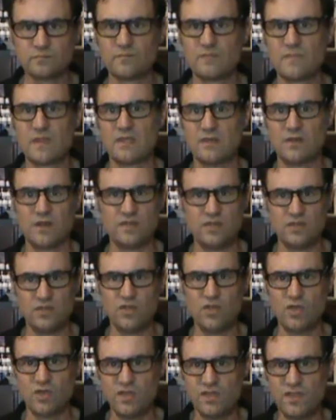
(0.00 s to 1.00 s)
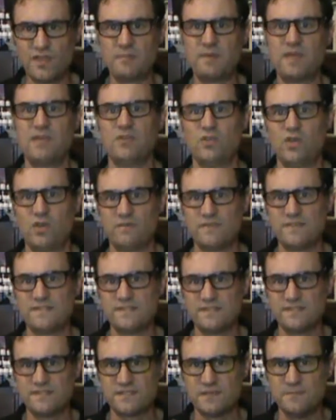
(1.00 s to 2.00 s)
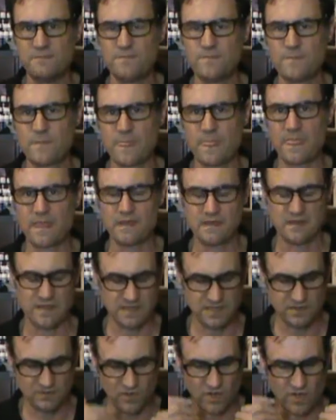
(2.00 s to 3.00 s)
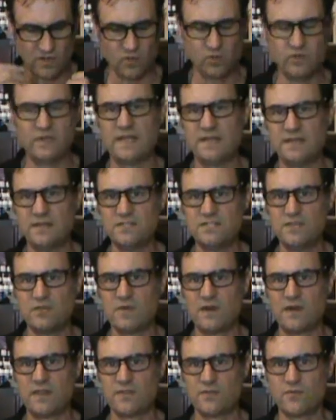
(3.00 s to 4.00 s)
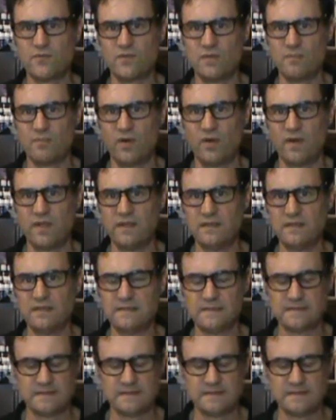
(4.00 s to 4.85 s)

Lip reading: you think about your nervous system, and you've got all the energy running through your body,